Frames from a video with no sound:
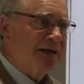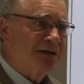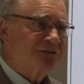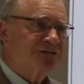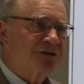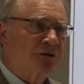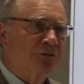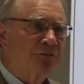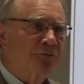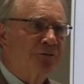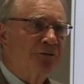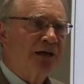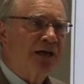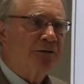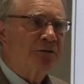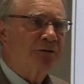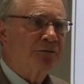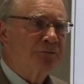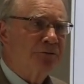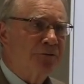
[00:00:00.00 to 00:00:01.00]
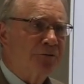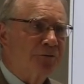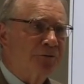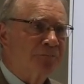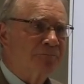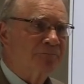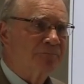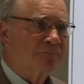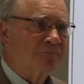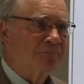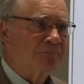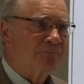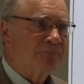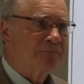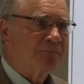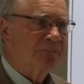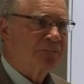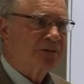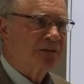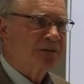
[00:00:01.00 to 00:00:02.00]
it has to learn how to learn.
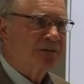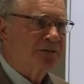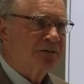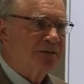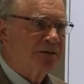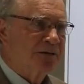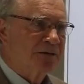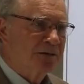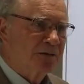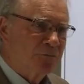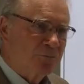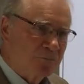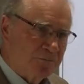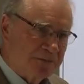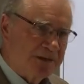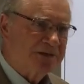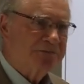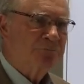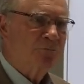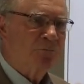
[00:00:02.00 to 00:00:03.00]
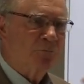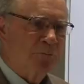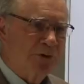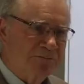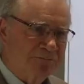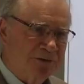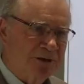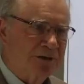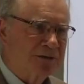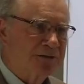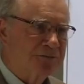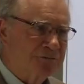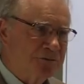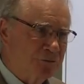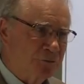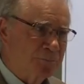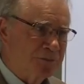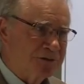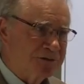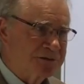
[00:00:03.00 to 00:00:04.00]
That's what we've done as
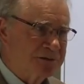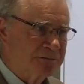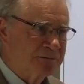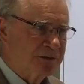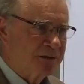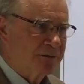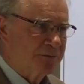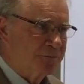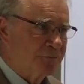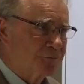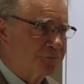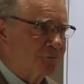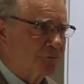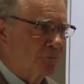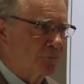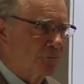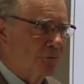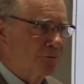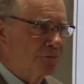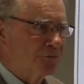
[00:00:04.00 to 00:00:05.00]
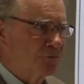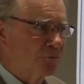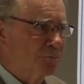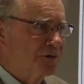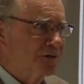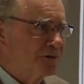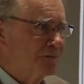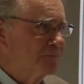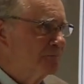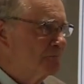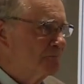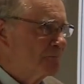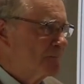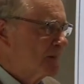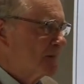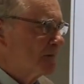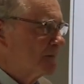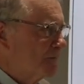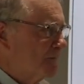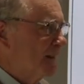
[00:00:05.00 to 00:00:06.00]
humans. Those are all human
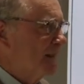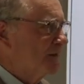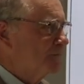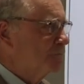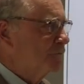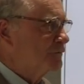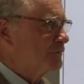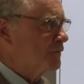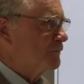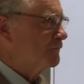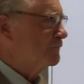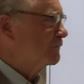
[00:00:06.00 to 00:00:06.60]
things. Those are